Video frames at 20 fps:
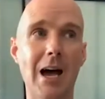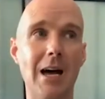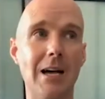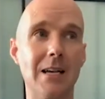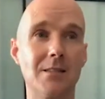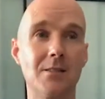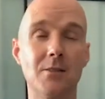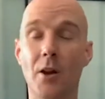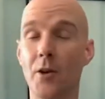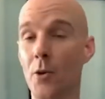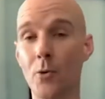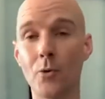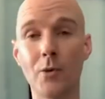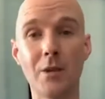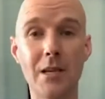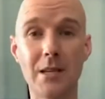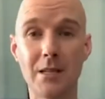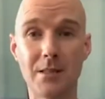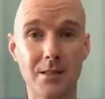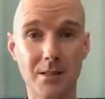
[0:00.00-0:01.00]
as not
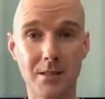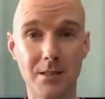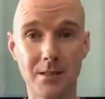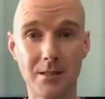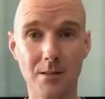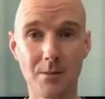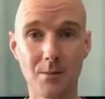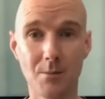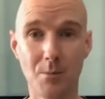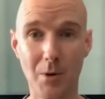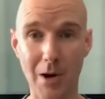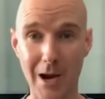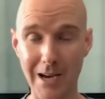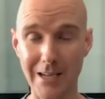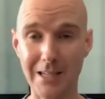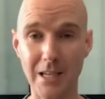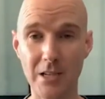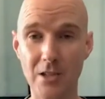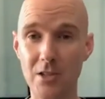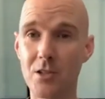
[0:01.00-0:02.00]
only as
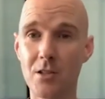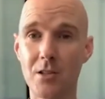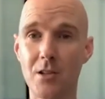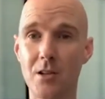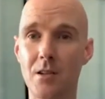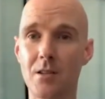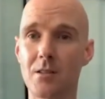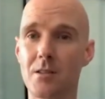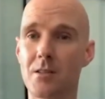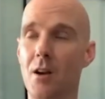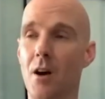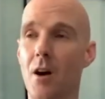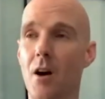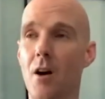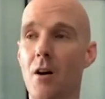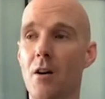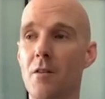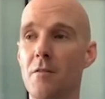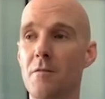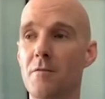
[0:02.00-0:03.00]
practitioners
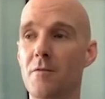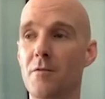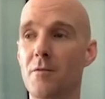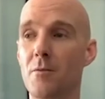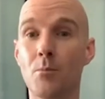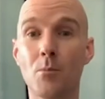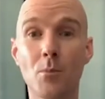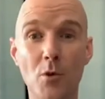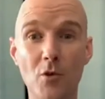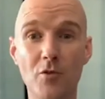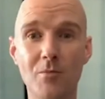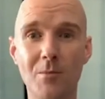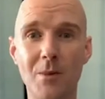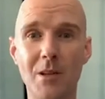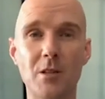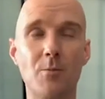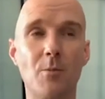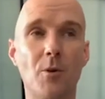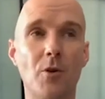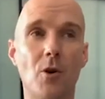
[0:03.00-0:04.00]
of
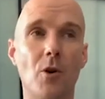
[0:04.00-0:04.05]
movement,